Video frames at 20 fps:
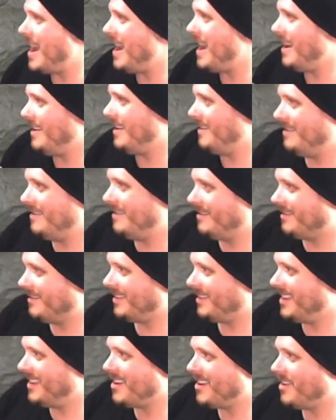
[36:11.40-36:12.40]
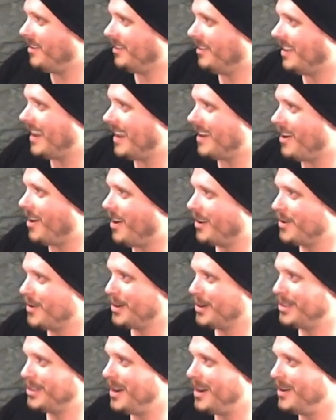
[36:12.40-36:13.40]
at like
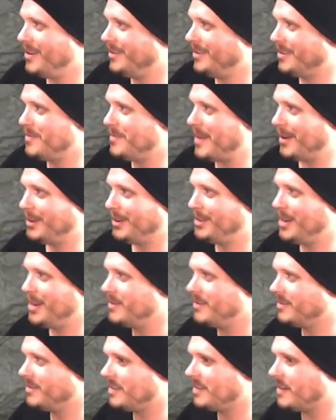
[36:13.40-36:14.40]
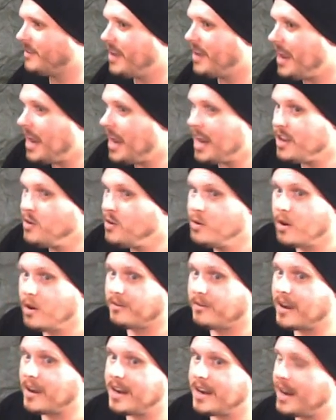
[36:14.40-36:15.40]
hardcore shows and metal shows and stuff. You don't
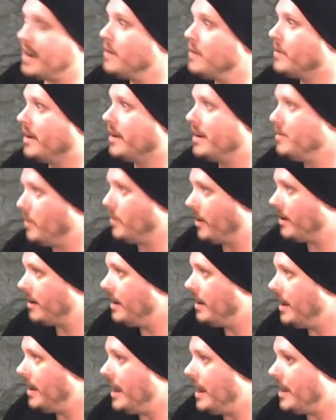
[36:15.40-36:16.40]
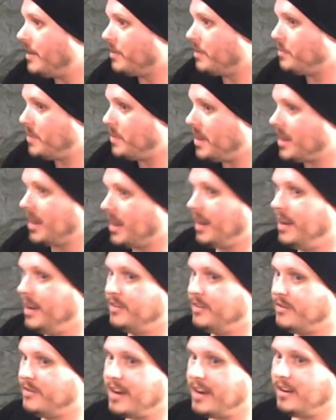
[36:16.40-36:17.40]
find it anywhere anymore
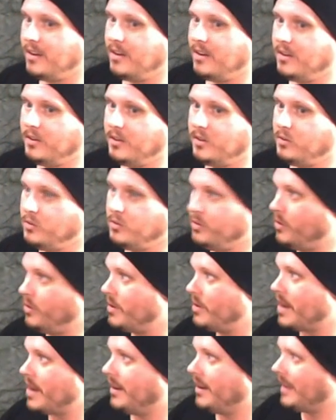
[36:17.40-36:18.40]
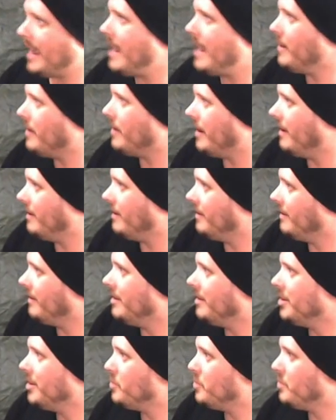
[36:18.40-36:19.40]
because venues do not allow it
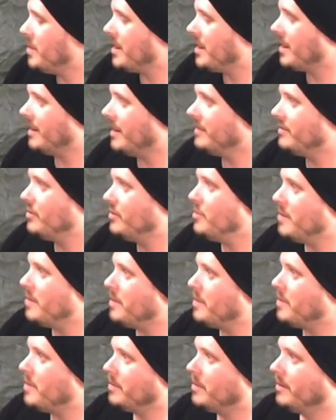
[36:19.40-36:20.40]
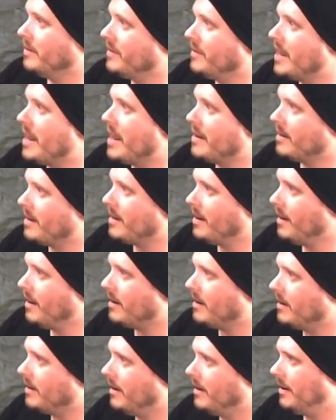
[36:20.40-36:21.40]
because too many people have gotten
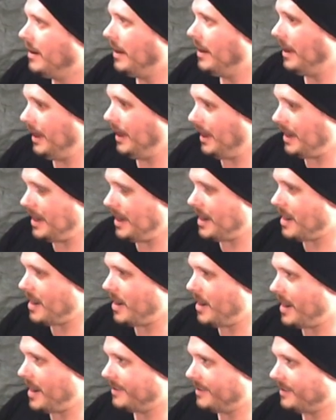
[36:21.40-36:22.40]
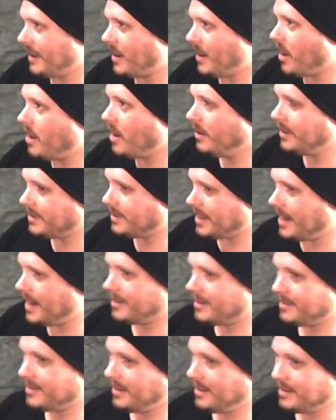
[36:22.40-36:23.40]
hurt. And it's like all it
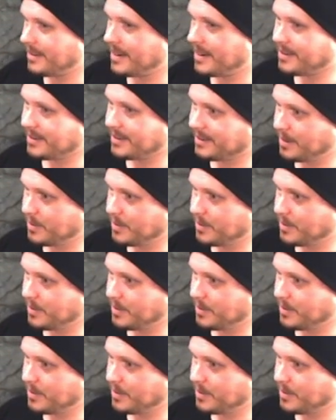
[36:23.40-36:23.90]
takes these days, it